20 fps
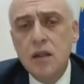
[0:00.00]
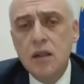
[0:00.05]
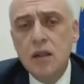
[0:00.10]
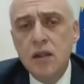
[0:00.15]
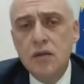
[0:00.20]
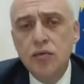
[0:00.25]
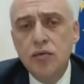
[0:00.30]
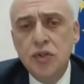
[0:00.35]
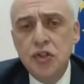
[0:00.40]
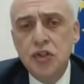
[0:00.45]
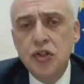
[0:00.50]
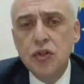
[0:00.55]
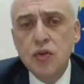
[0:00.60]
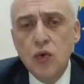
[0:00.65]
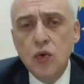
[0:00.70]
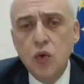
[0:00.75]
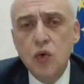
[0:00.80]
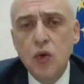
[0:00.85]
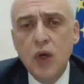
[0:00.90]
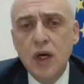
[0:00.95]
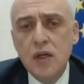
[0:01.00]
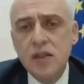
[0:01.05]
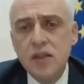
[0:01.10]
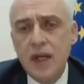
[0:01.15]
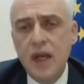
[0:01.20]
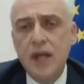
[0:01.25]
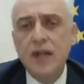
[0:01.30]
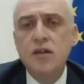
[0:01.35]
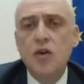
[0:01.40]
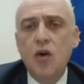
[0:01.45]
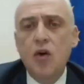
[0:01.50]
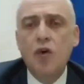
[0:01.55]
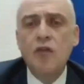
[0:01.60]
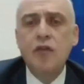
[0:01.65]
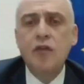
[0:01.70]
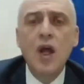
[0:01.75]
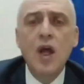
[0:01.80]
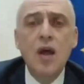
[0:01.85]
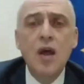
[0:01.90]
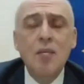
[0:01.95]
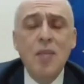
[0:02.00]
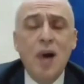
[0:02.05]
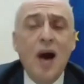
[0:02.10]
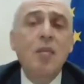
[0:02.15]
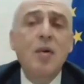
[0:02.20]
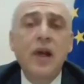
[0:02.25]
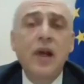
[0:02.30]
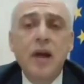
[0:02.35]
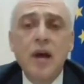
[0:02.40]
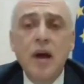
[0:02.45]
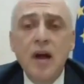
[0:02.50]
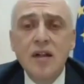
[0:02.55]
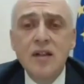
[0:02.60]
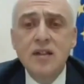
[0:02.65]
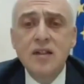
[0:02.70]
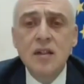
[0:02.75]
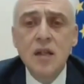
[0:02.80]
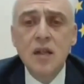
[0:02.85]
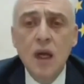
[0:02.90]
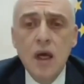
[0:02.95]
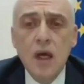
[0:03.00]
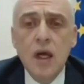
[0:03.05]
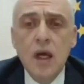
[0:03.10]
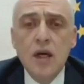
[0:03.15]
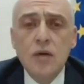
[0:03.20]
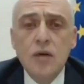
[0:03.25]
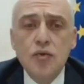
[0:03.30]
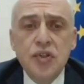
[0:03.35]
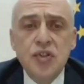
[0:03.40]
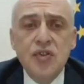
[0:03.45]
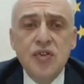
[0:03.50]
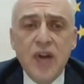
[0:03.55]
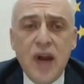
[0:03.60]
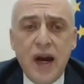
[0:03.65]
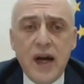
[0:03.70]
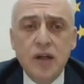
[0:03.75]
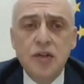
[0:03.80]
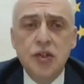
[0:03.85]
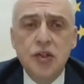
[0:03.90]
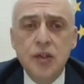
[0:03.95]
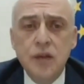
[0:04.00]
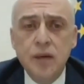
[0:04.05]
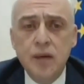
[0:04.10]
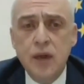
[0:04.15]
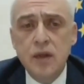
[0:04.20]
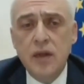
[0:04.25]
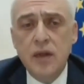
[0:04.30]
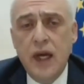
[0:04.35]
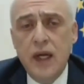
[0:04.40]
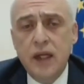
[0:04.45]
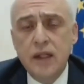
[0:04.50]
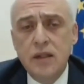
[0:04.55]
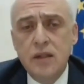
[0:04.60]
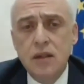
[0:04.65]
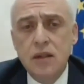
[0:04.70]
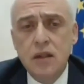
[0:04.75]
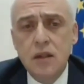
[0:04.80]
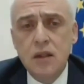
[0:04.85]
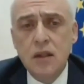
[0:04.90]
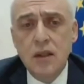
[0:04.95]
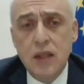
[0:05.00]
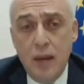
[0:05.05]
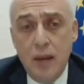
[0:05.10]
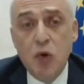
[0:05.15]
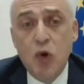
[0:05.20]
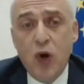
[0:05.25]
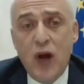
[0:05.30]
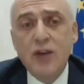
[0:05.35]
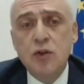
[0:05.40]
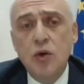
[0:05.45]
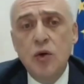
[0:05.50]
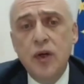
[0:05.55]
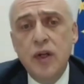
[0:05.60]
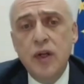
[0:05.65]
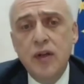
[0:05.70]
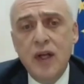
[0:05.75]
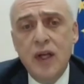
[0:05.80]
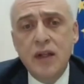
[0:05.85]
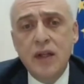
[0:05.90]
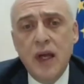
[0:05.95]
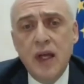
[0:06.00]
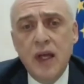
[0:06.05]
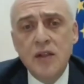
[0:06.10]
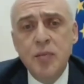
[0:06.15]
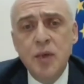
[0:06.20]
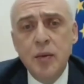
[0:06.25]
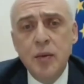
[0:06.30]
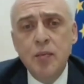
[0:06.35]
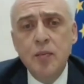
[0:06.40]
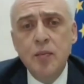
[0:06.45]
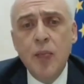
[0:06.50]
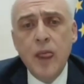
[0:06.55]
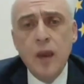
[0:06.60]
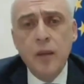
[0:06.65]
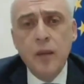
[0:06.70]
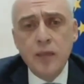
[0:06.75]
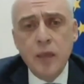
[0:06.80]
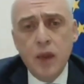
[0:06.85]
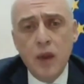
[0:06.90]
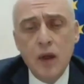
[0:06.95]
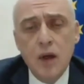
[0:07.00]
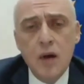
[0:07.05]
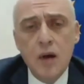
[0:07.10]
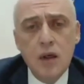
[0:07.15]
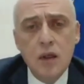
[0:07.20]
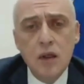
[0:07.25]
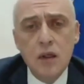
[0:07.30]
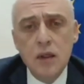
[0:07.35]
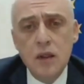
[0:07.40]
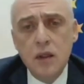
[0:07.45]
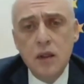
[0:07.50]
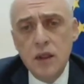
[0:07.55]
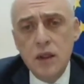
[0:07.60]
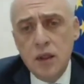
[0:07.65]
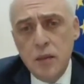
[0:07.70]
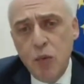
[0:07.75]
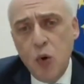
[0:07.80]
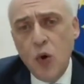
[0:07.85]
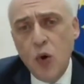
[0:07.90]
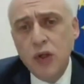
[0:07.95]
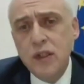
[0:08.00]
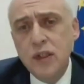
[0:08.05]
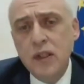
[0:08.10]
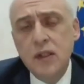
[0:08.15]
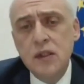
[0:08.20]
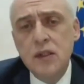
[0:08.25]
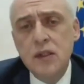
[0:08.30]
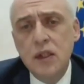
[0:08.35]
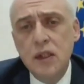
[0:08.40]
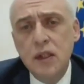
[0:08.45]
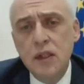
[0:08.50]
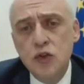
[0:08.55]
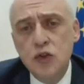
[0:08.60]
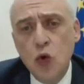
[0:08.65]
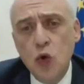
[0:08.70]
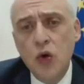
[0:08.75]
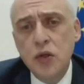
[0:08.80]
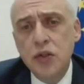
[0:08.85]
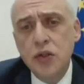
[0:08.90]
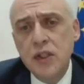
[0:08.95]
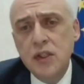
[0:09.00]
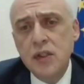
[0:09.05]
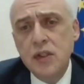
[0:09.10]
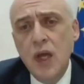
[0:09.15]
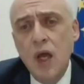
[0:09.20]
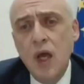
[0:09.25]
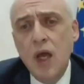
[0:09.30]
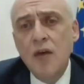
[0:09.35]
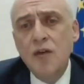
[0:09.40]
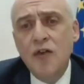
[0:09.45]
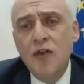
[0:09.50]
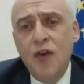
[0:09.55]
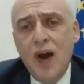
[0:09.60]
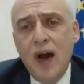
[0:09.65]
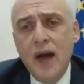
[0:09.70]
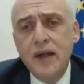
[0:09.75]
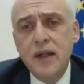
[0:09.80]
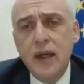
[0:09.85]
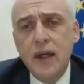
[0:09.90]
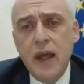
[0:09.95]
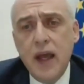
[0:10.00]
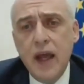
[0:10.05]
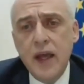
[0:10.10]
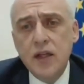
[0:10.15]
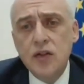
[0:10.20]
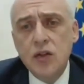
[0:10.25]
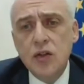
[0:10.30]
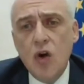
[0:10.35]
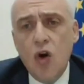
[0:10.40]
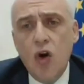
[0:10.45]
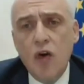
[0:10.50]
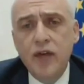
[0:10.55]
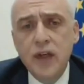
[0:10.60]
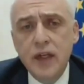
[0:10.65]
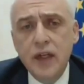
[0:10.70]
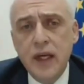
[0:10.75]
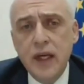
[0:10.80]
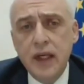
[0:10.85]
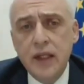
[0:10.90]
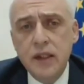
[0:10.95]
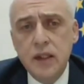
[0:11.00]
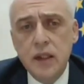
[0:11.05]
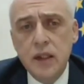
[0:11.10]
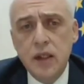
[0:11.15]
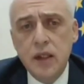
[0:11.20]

the Richard Lugar Center of Public Health Research, uh, that uh, laboratory that has been uh, important in Georgia's fight against COVID-19.